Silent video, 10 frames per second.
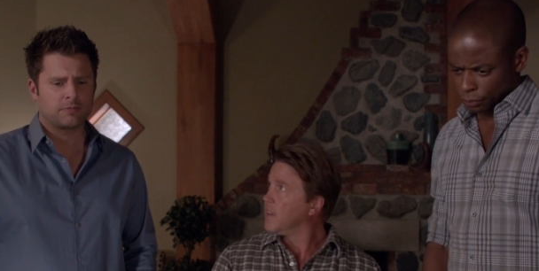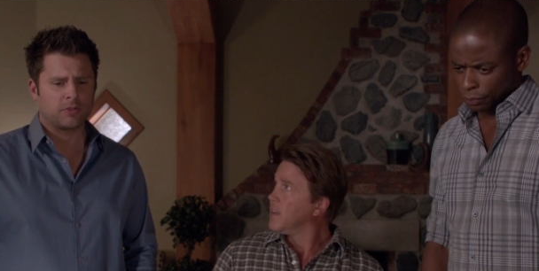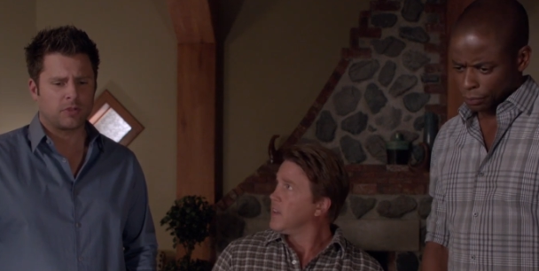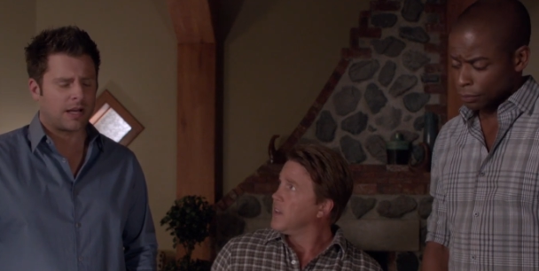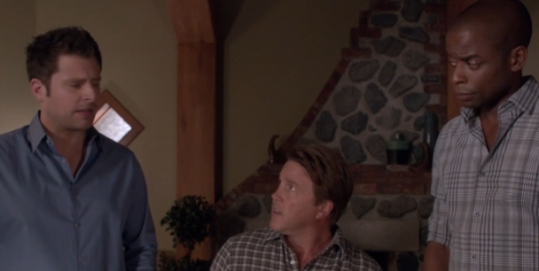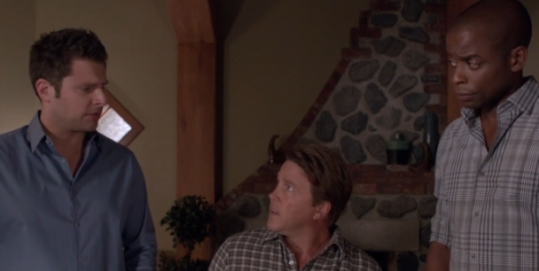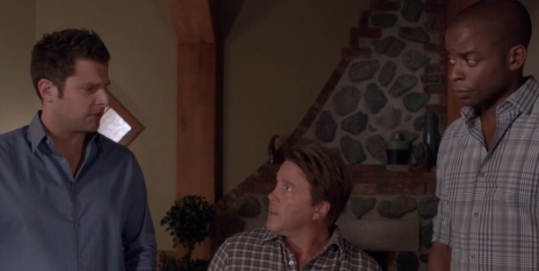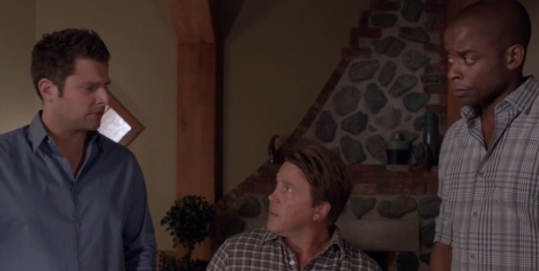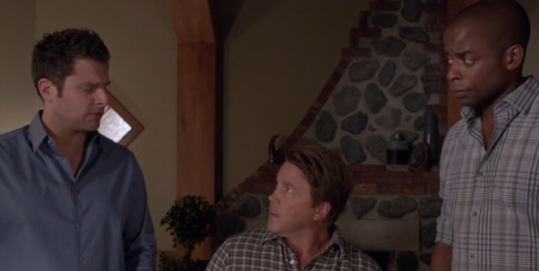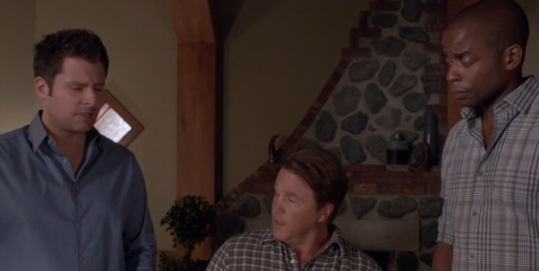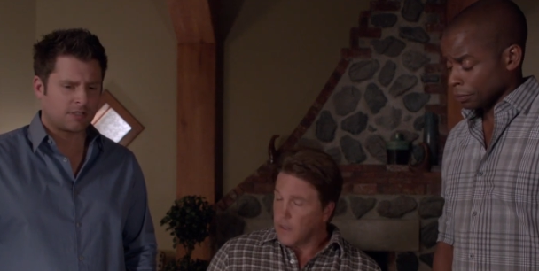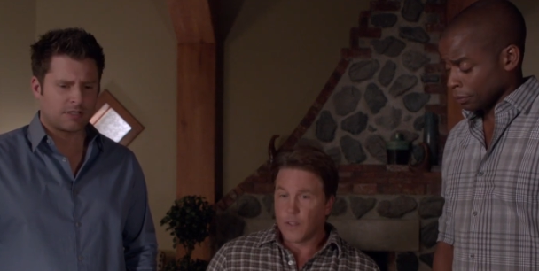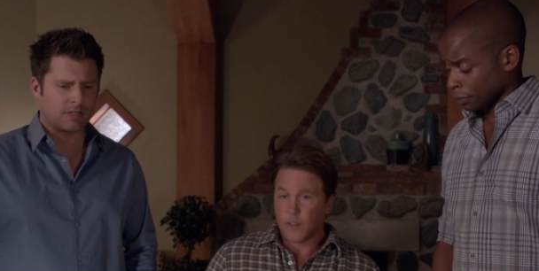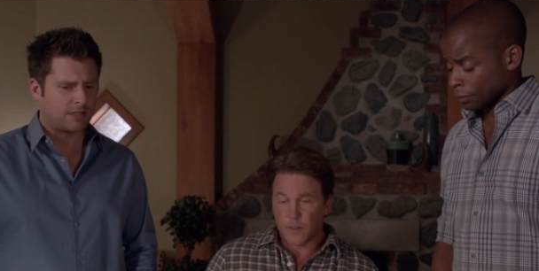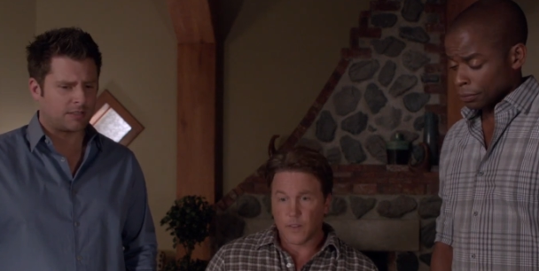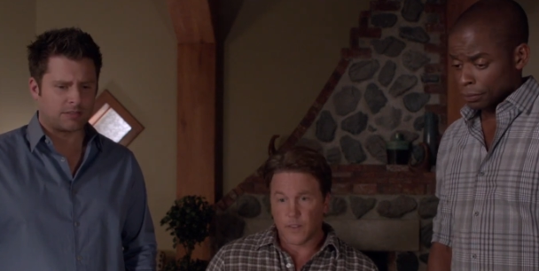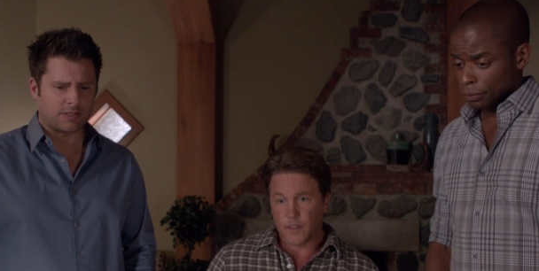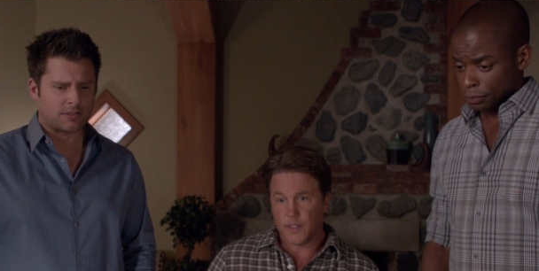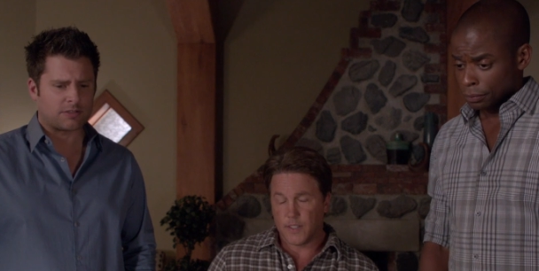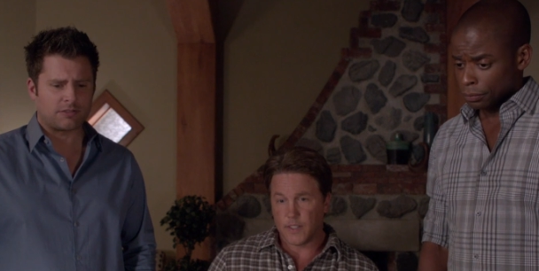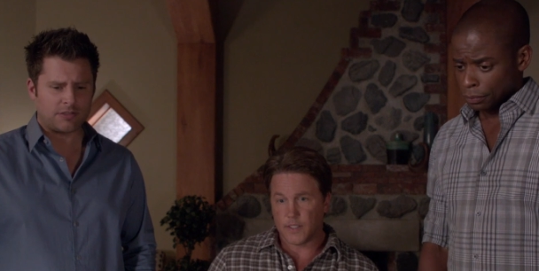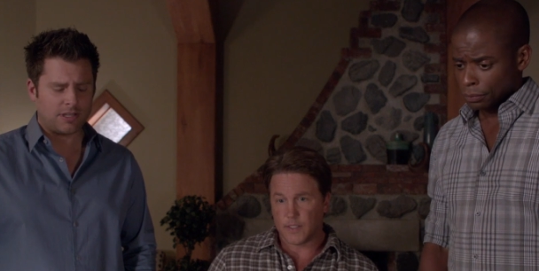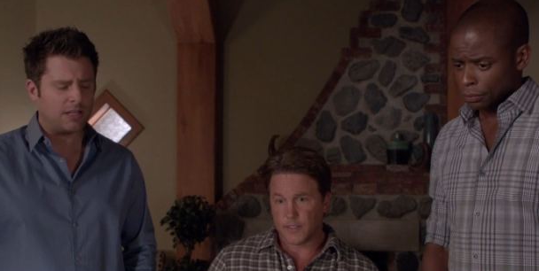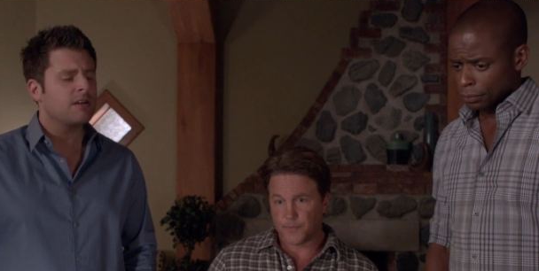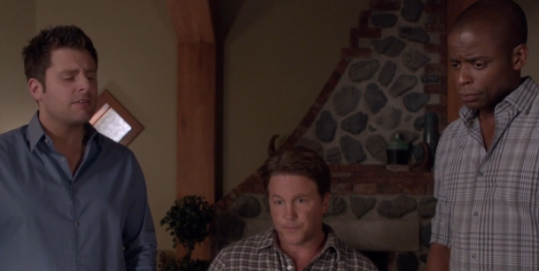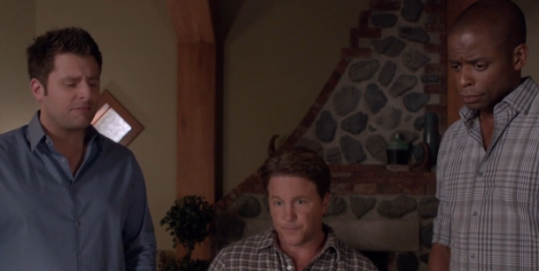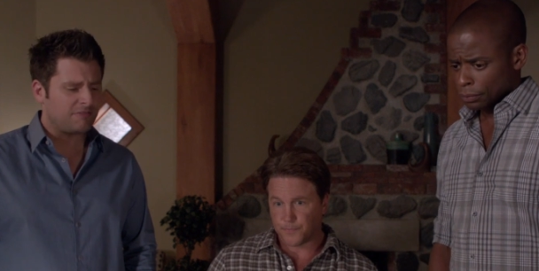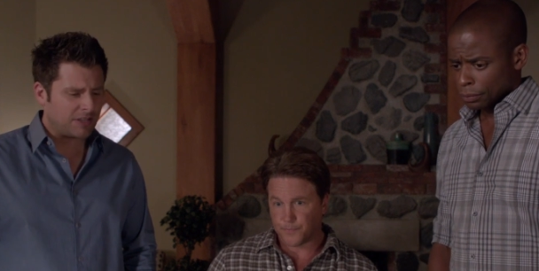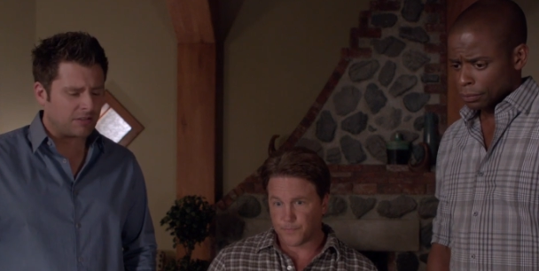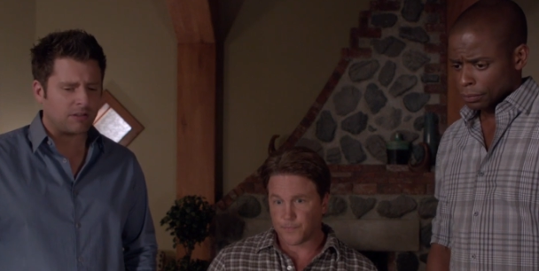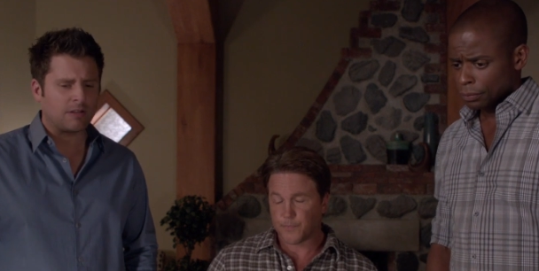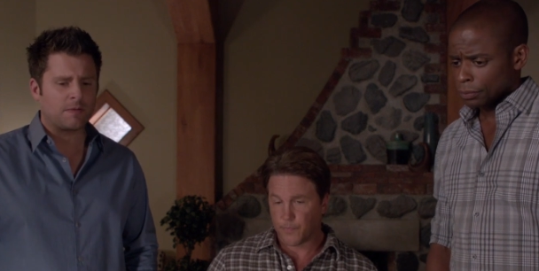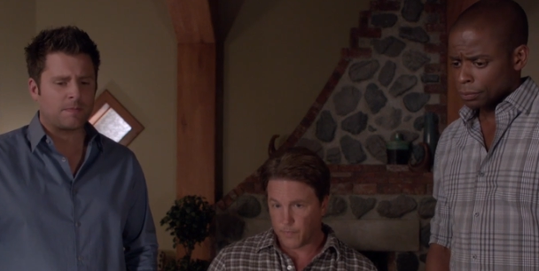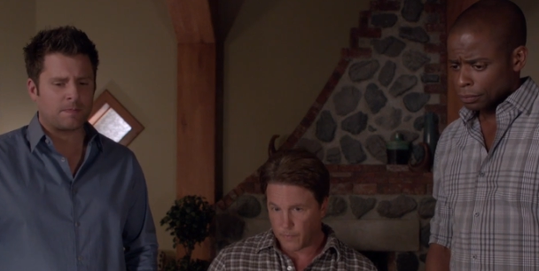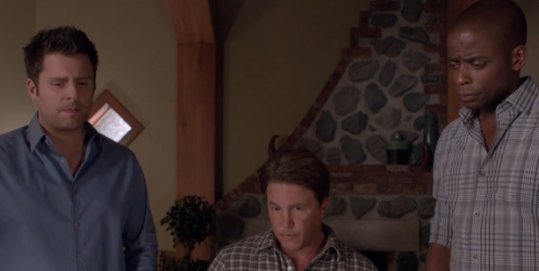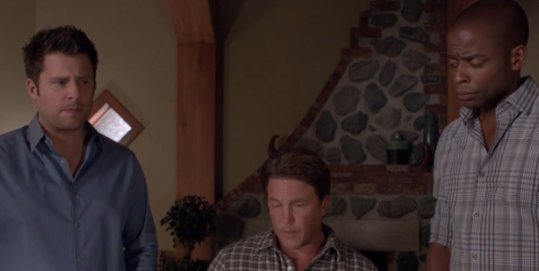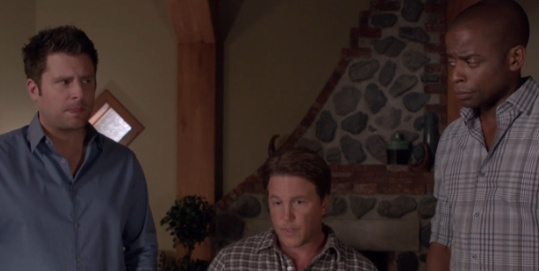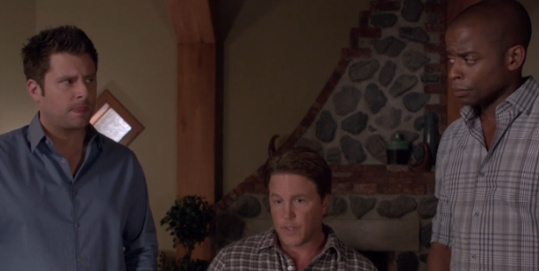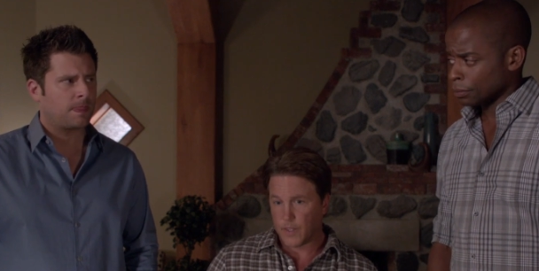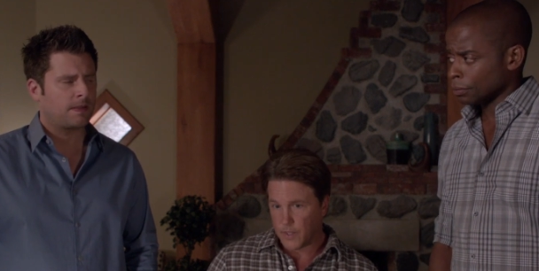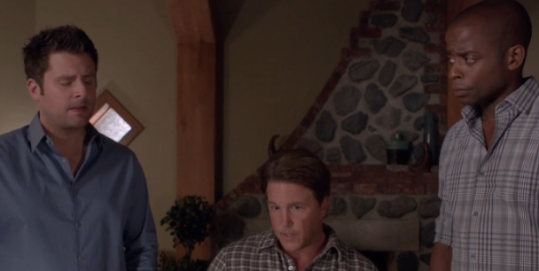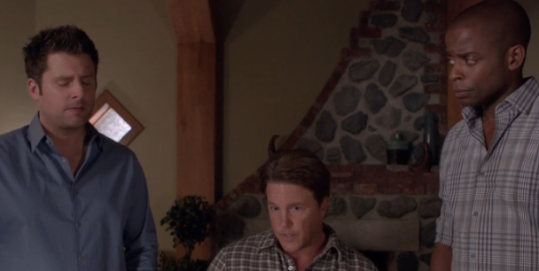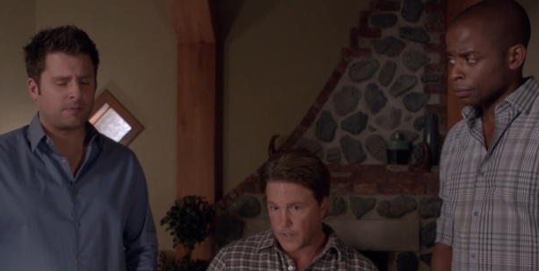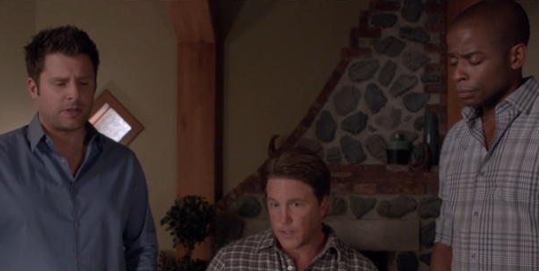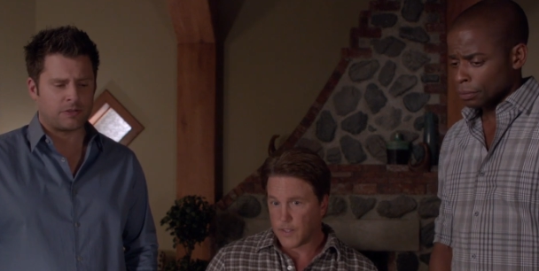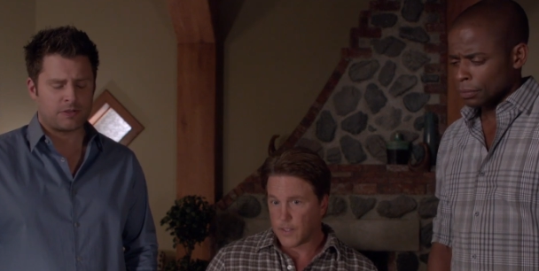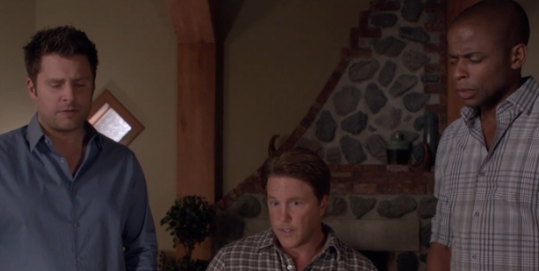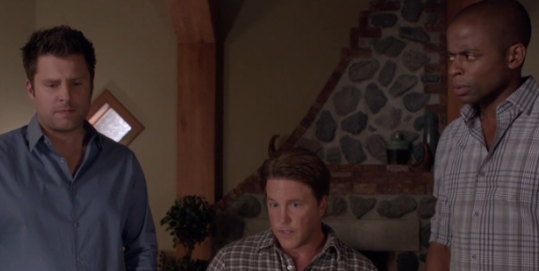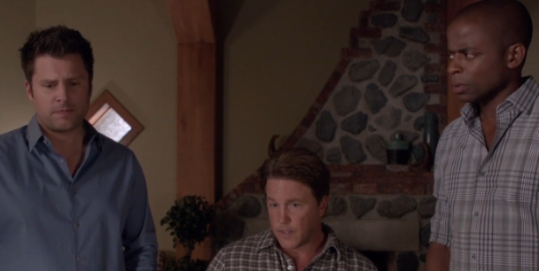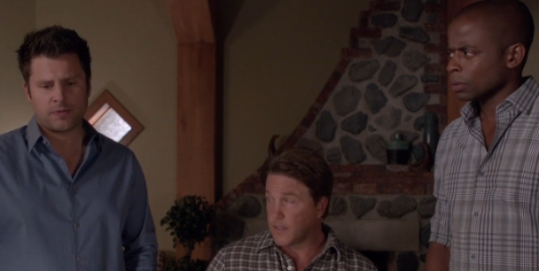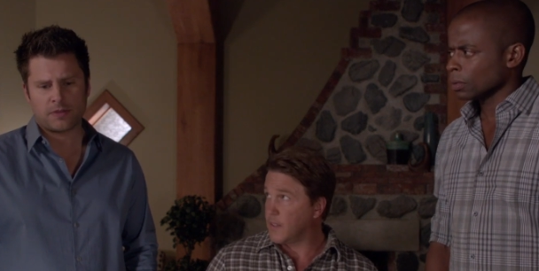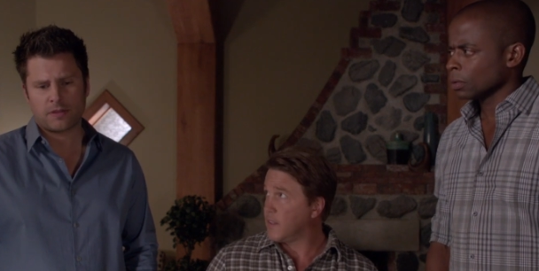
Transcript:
Speaker 1: Full access. I need to touch, see, feel, pitch. What?